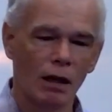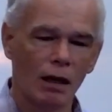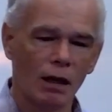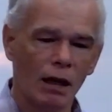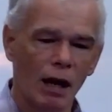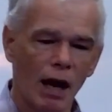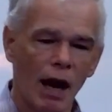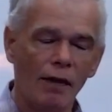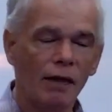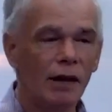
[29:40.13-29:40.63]

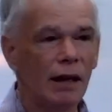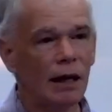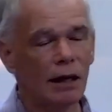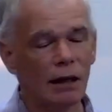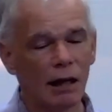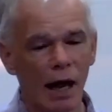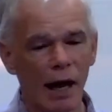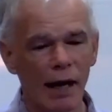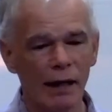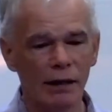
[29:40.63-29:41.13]
And
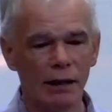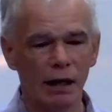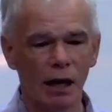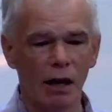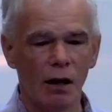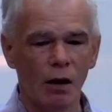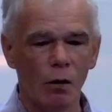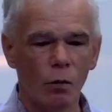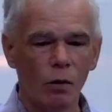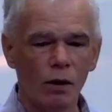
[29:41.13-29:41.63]
then
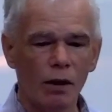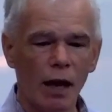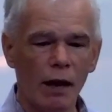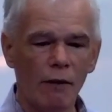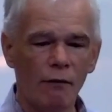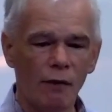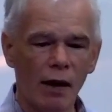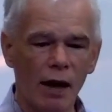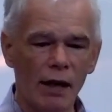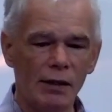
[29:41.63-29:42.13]
later, when they
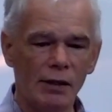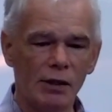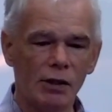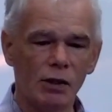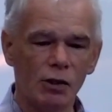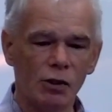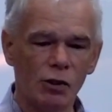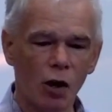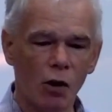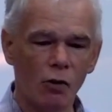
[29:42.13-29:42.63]

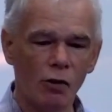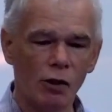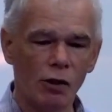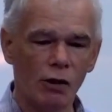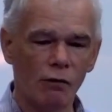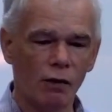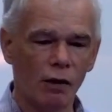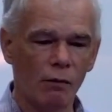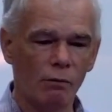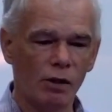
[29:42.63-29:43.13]
faced
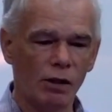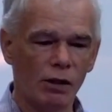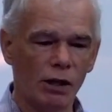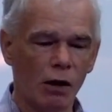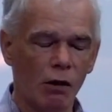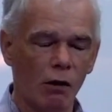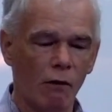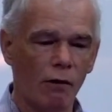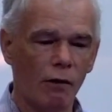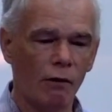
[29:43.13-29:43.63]
Joseph
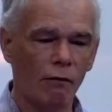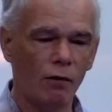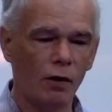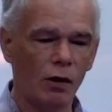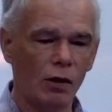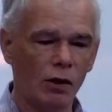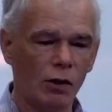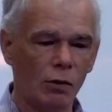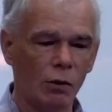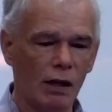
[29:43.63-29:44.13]
himself at
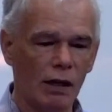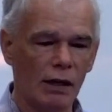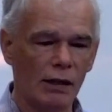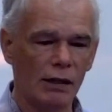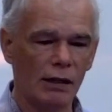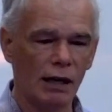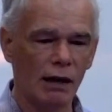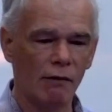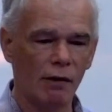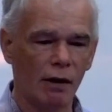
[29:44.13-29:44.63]
verse
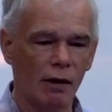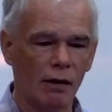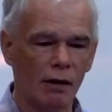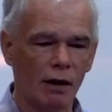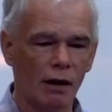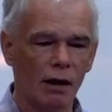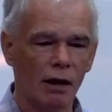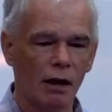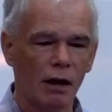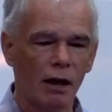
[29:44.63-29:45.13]
27,
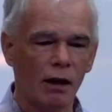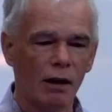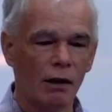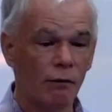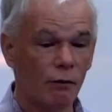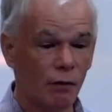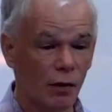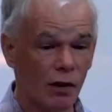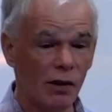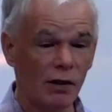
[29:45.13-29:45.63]
the
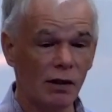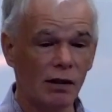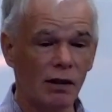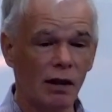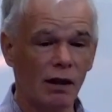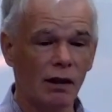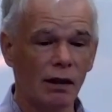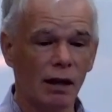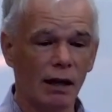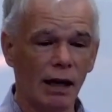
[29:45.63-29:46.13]
first
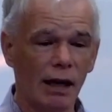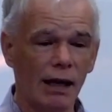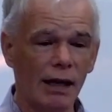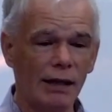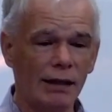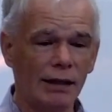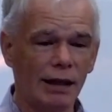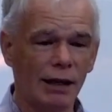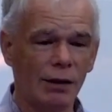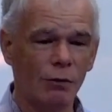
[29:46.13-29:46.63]
thing that
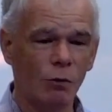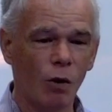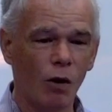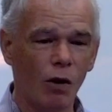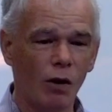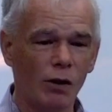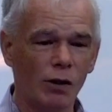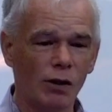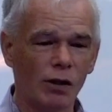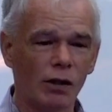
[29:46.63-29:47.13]
he did
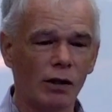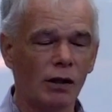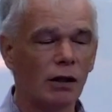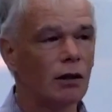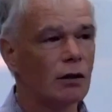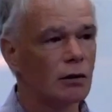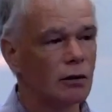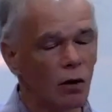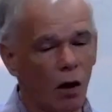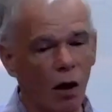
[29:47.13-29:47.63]
was
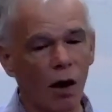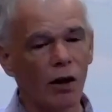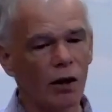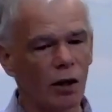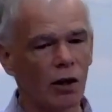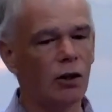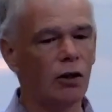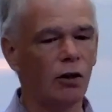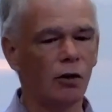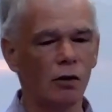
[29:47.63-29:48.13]
not
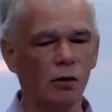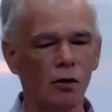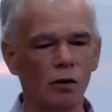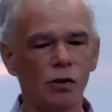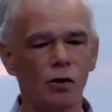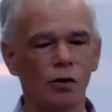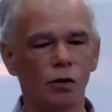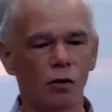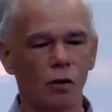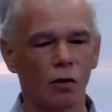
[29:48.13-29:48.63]

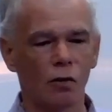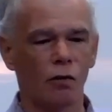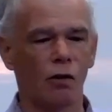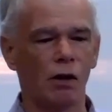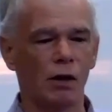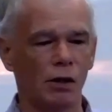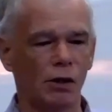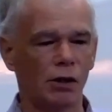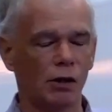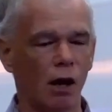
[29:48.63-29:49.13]
accuse or
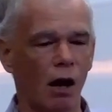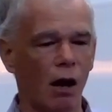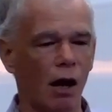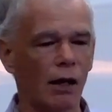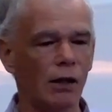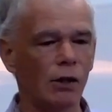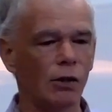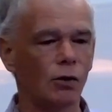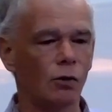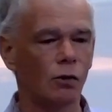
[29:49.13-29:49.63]

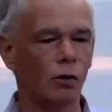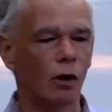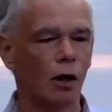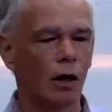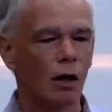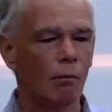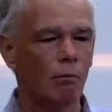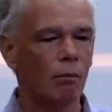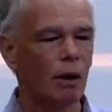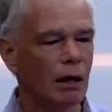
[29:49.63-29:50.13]
criticize or
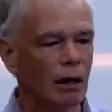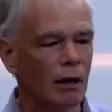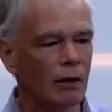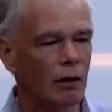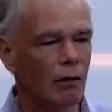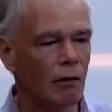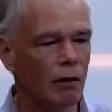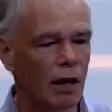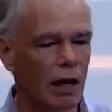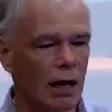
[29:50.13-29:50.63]

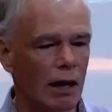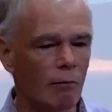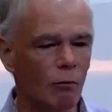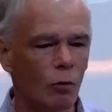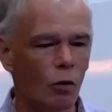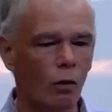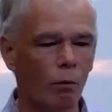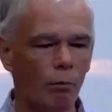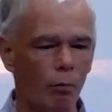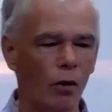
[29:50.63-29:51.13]
belittle them
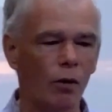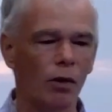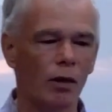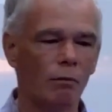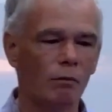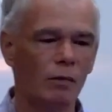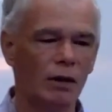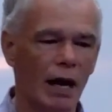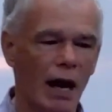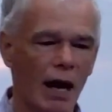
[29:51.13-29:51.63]
or put
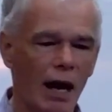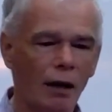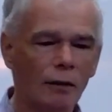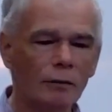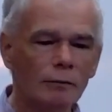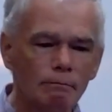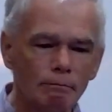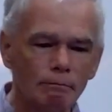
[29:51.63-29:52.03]
them down,